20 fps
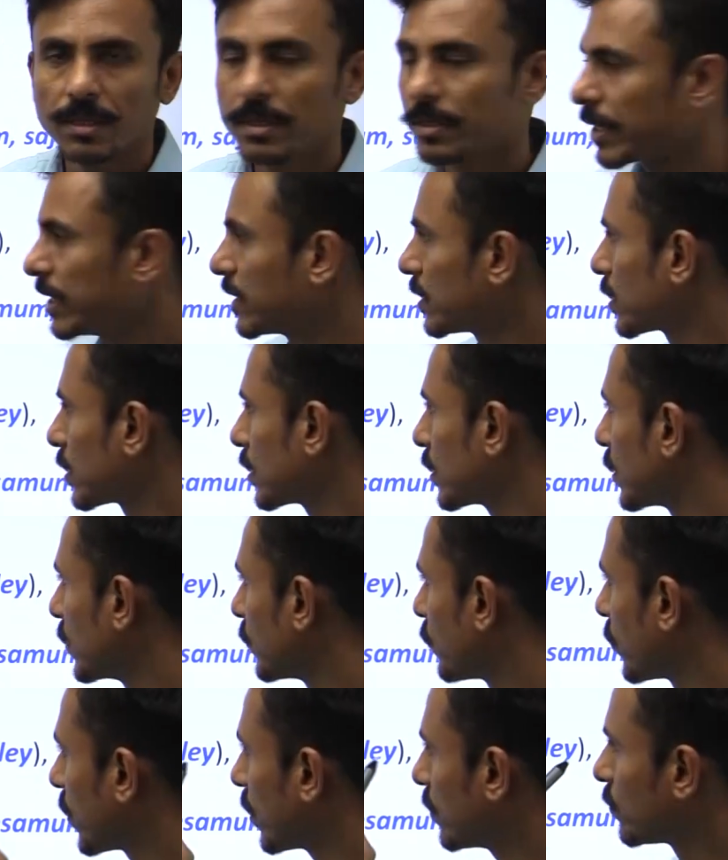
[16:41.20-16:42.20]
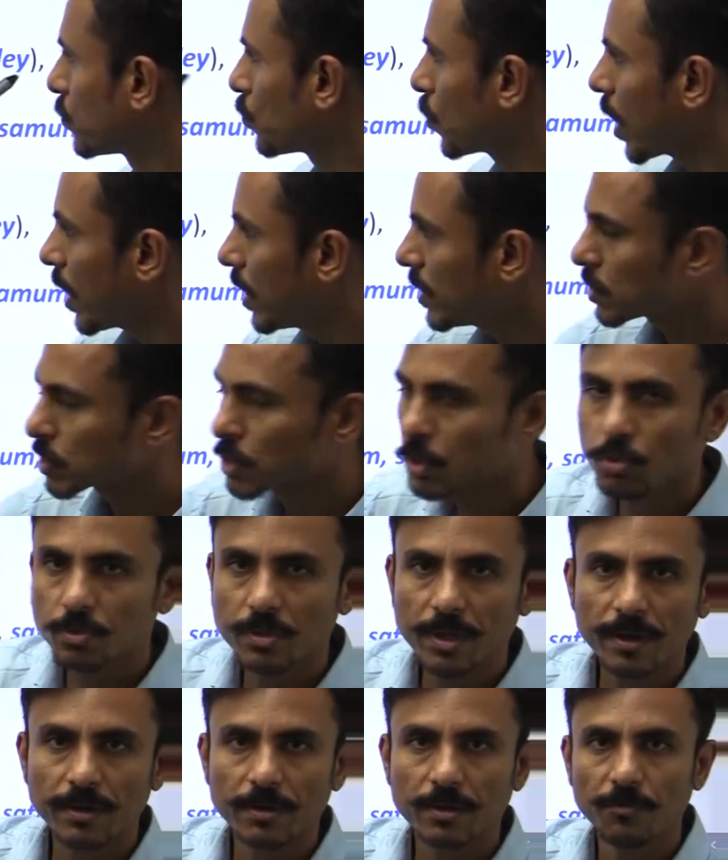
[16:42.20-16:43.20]
right? If I have to ask you
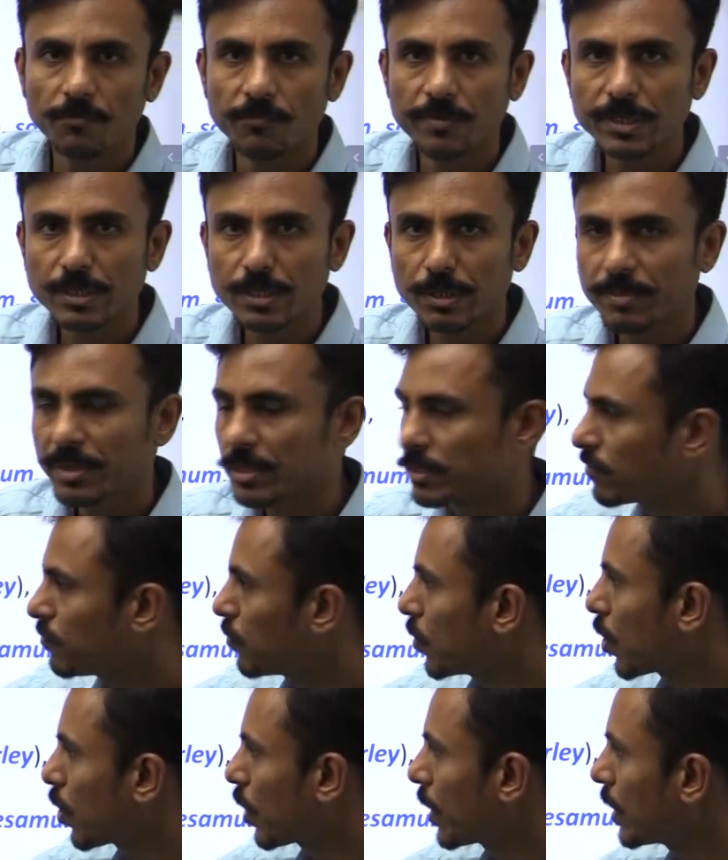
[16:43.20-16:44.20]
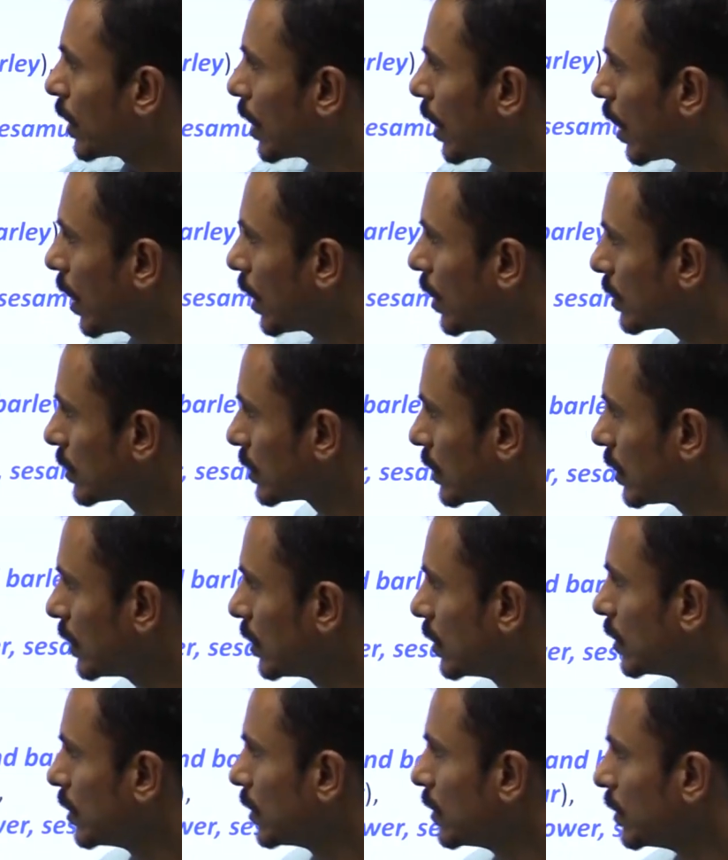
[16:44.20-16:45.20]
that which among the following are
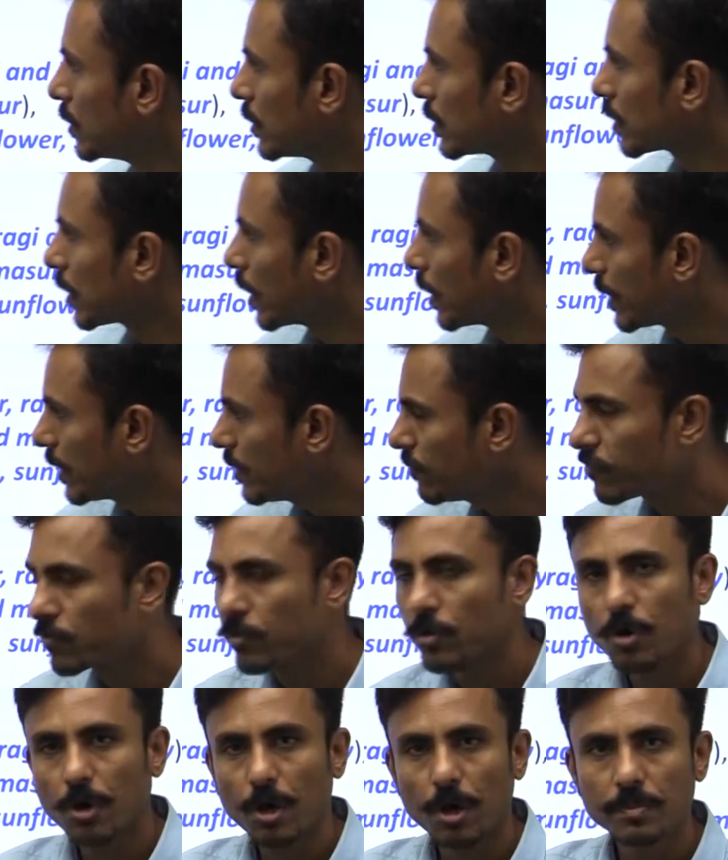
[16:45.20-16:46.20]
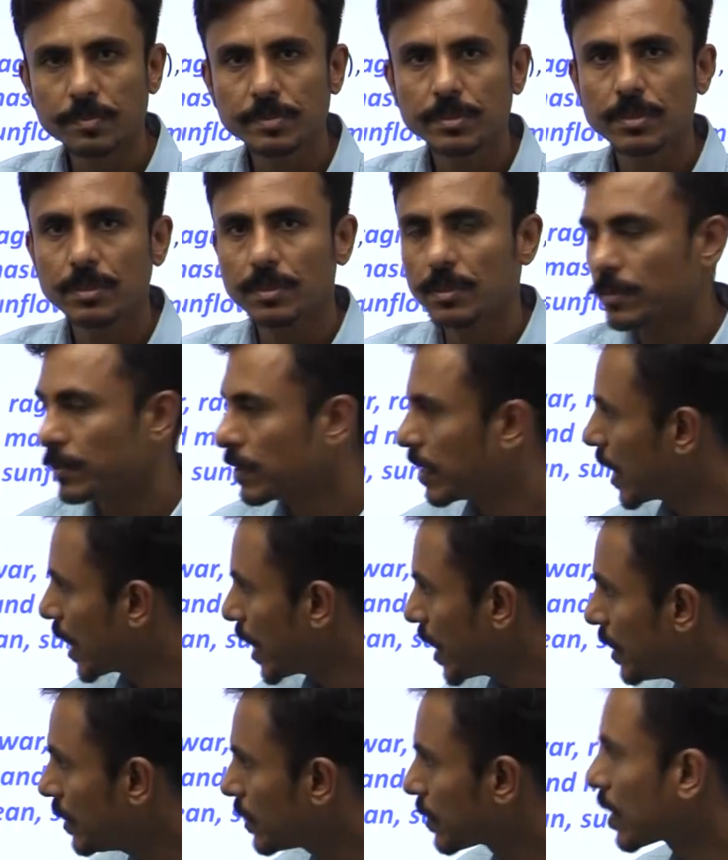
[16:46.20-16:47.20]
the Kharif crops
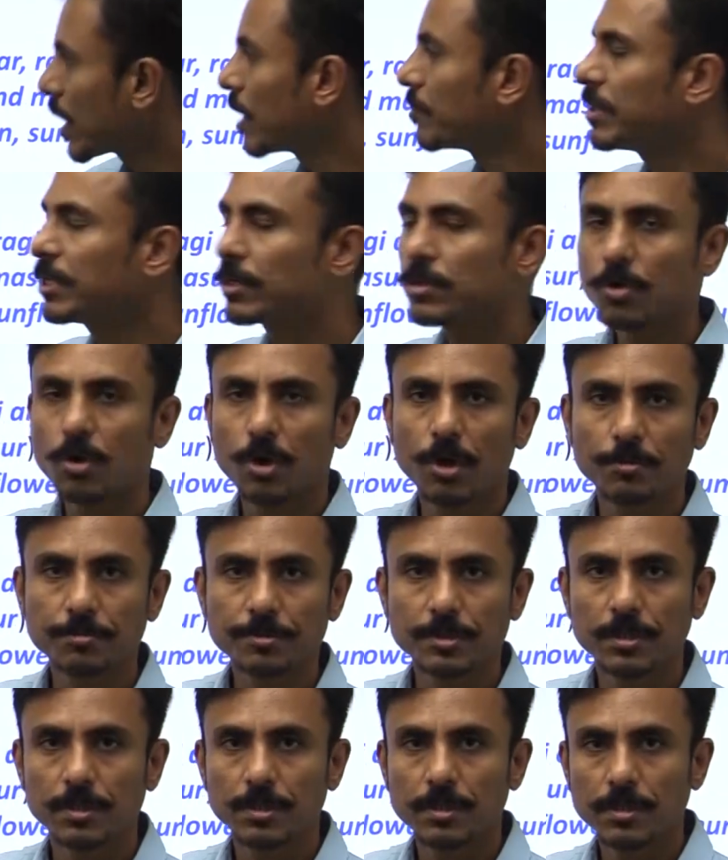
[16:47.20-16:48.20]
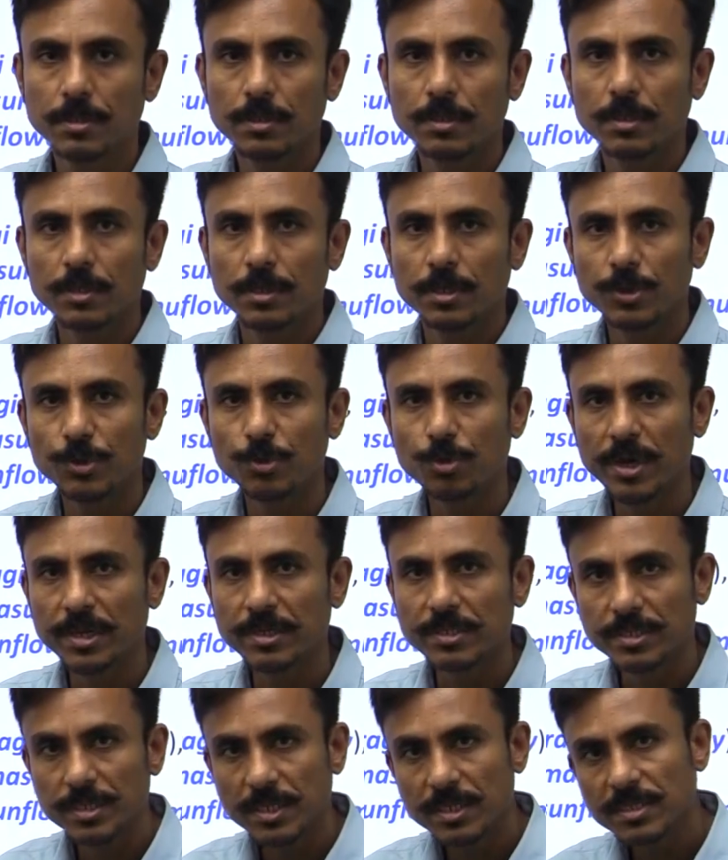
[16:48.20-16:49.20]
and Rabi crops, you
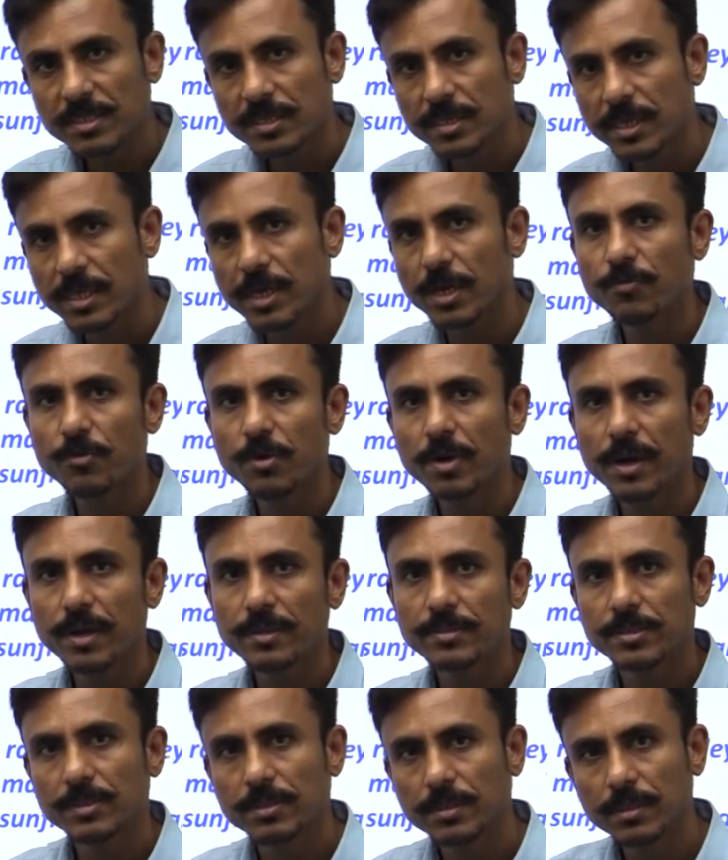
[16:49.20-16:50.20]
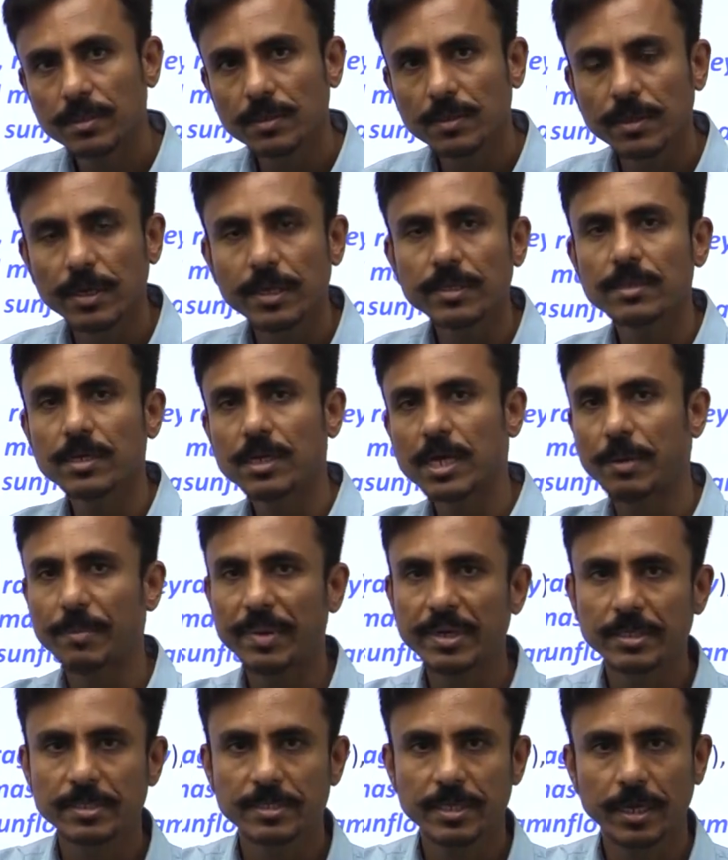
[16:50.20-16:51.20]
can just give your answer in the
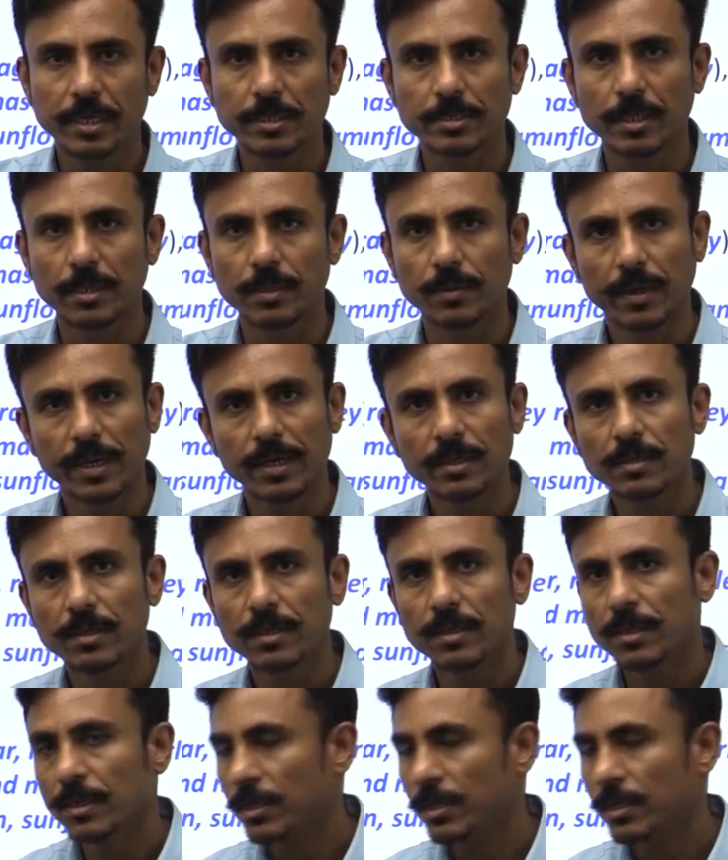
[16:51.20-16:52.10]
comment section, right?